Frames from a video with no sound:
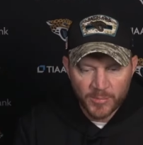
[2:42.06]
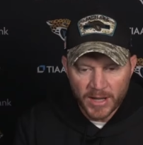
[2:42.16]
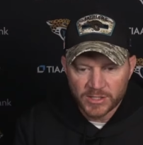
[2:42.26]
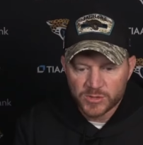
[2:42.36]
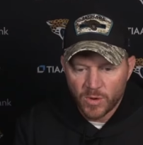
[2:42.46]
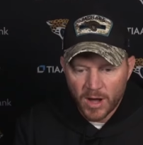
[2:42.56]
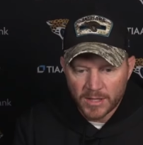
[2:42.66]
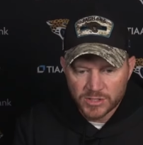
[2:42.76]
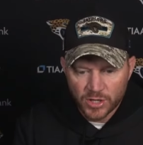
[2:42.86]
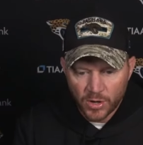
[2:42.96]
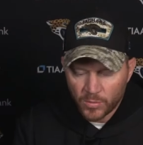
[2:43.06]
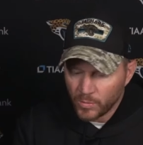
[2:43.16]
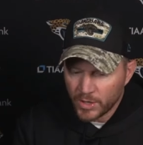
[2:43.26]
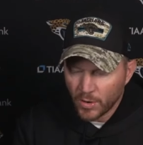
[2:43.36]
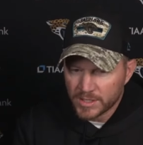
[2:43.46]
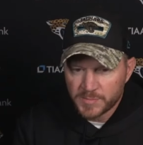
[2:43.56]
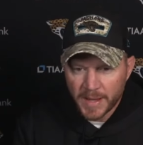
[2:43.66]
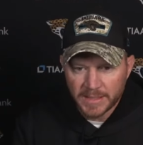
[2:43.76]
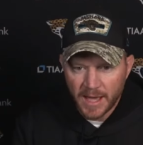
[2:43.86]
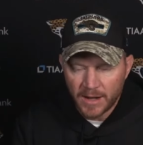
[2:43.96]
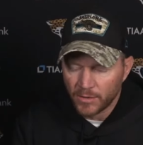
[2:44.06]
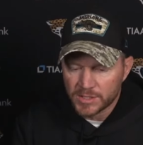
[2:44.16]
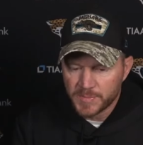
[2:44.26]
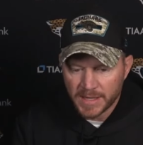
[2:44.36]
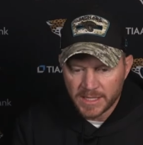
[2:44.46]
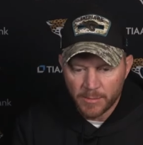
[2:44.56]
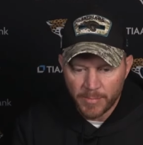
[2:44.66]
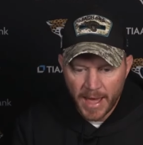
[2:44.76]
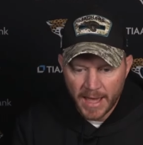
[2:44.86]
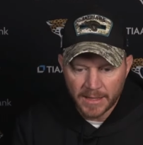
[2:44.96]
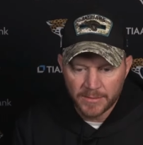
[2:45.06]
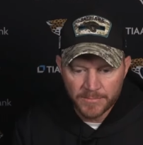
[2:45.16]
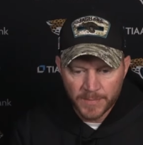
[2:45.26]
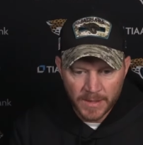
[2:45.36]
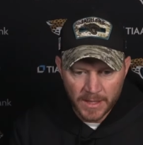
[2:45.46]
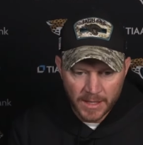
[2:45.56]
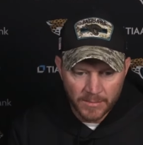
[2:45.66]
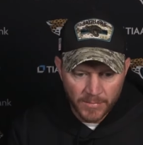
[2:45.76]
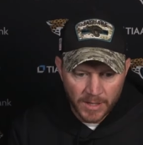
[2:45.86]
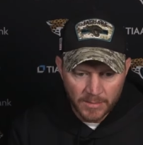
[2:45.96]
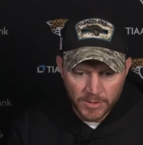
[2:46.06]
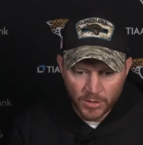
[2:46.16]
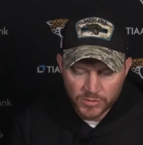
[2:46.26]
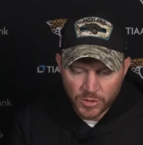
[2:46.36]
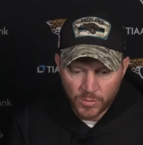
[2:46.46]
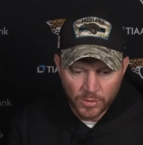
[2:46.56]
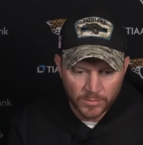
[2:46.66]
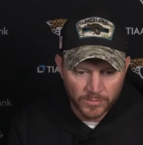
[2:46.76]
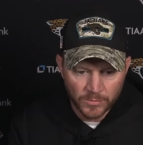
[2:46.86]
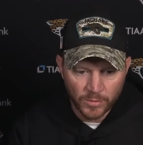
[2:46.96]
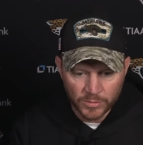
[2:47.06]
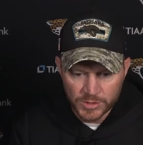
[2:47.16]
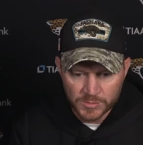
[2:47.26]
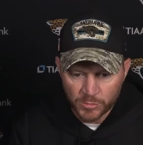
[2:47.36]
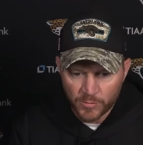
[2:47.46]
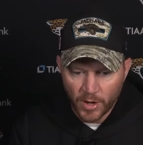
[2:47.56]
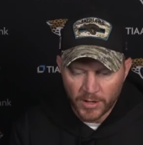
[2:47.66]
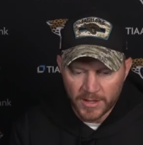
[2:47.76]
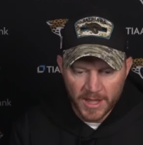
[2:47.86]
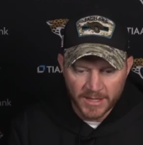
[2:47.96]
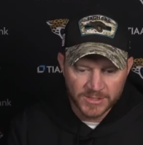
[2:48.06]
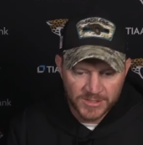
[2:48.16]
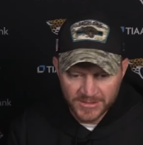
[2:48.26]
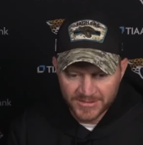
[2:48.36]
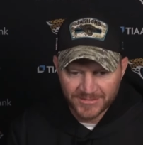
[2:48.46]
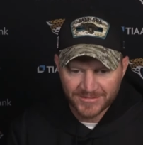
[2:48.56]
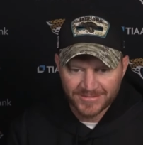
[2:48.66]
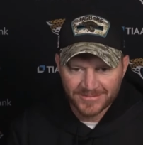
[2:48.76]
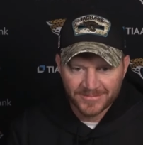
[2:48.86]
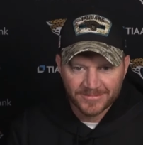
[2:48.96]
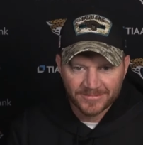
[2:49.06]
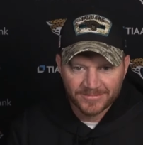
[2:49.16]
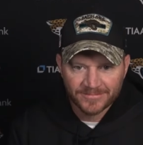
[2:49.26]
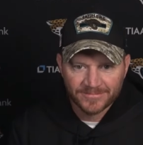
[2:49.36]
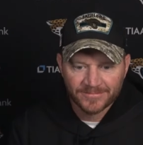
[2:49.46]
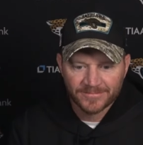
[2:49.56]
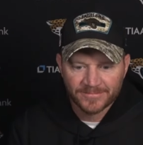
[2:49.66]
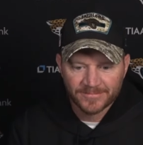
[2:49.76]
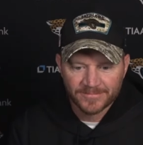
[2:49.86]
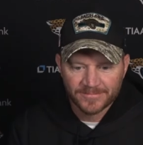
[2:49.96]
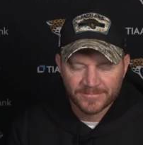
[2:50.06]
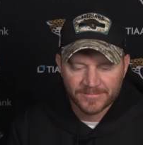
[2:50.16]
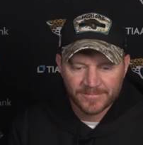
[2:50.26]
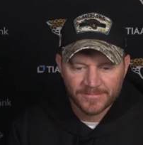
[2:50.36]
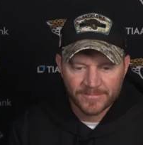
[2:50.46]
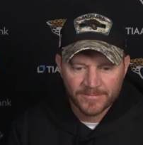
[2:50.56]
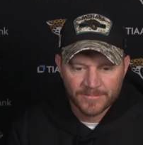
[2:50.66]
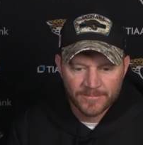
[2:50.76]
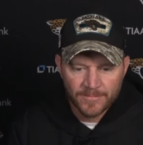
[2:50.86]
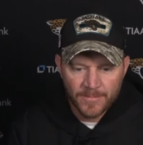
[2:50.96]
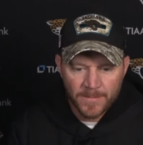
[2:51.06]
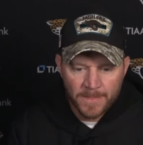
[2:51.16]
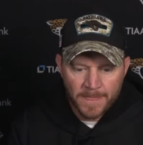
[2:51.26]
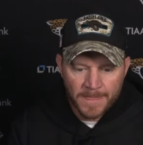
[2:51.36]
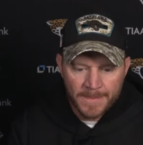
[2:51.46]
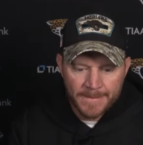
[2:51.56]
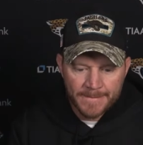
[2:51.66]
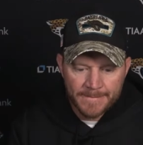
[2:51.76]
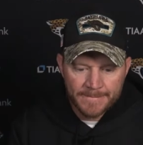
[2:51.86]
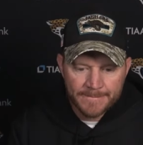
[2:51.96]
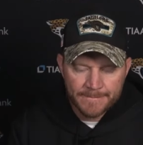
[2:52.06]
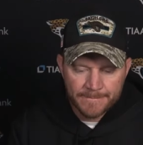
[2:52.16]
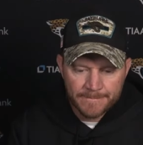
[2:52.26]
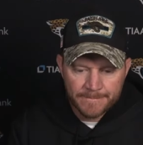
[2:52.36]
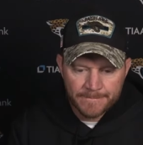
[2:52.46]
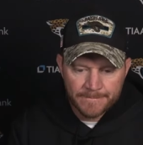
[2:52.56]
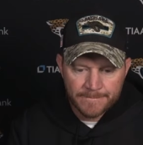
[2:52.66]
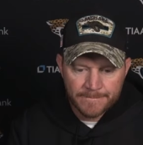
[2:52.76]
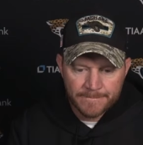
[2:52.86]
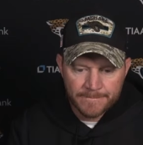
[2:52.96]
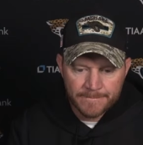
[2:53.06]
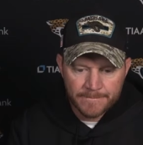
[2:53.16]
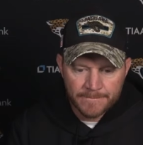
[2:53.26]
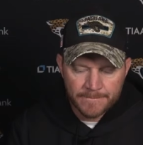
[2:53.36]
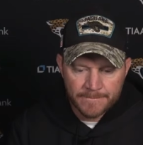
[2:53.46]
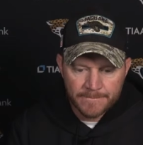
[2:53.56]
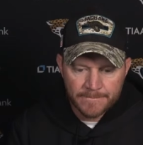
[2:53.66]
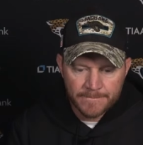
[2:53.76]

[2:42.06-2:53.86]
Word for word: practice squad. So I don't expect him back, and you know, so we'll just move on to the next. Gotcha, cool. And then I'm just curious. Obviously, you're in an interim role.